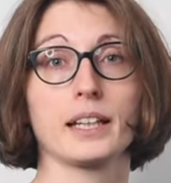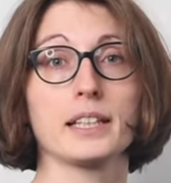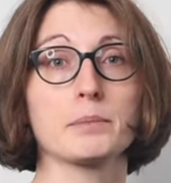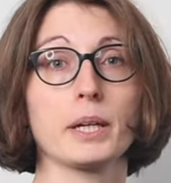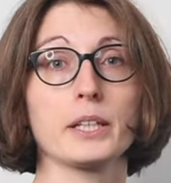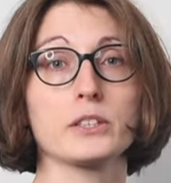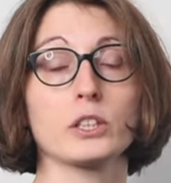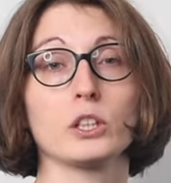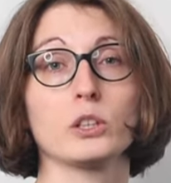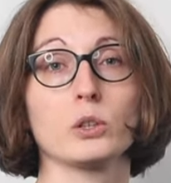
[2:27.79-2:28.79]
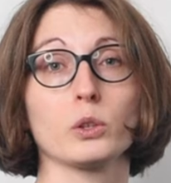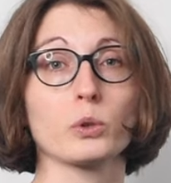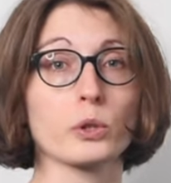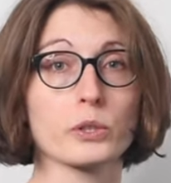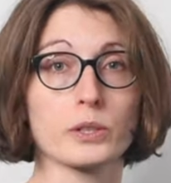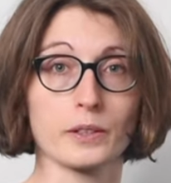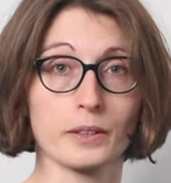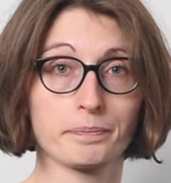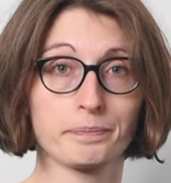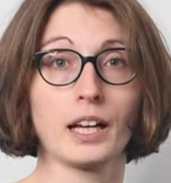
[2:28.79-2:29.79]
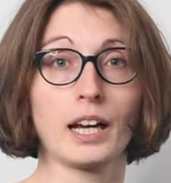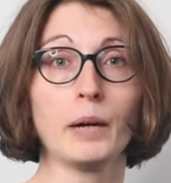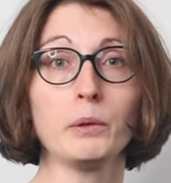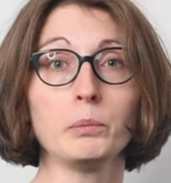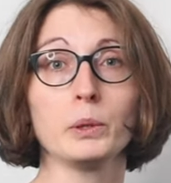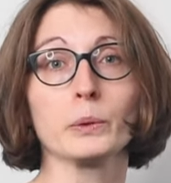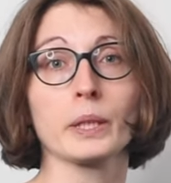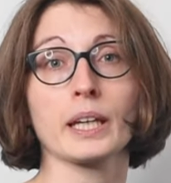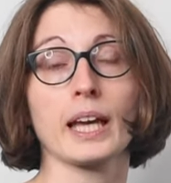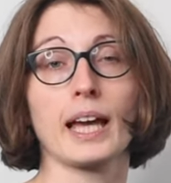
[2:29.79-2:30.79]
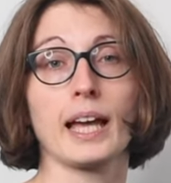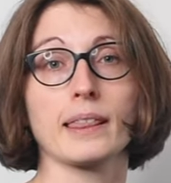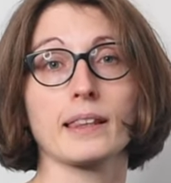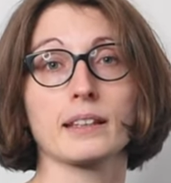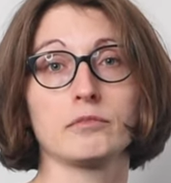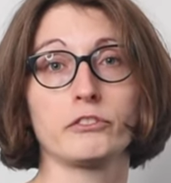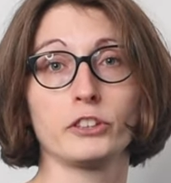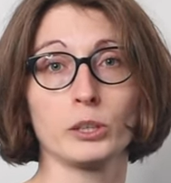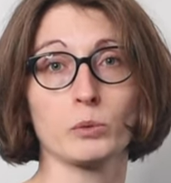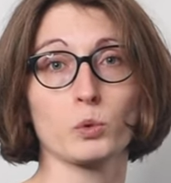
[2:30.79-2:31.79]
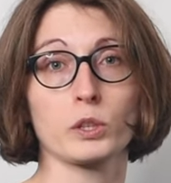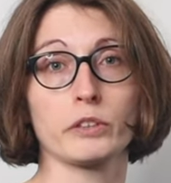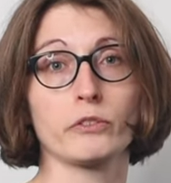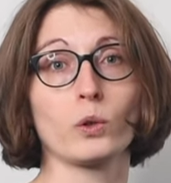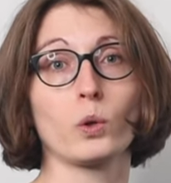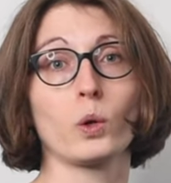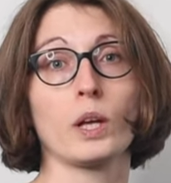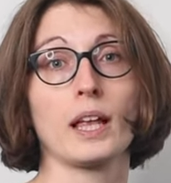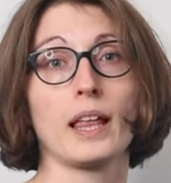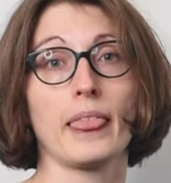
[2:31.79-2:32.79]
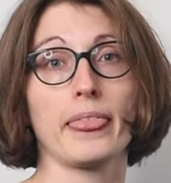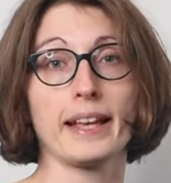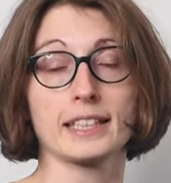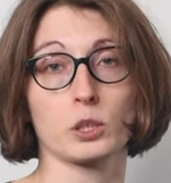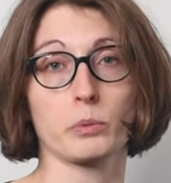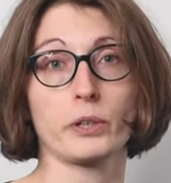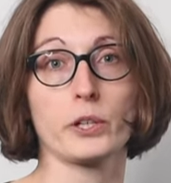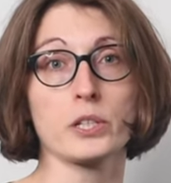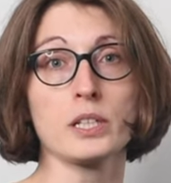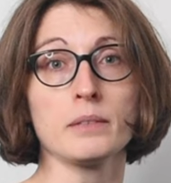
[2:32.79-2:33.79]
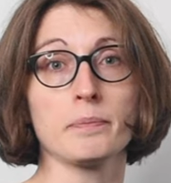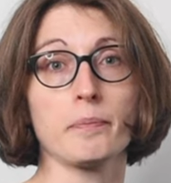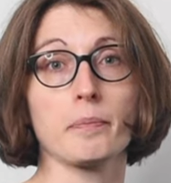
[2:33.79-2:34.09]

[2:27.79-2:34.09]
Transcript: It's based in New York City. I will be looking at Freedom 24 desktop version,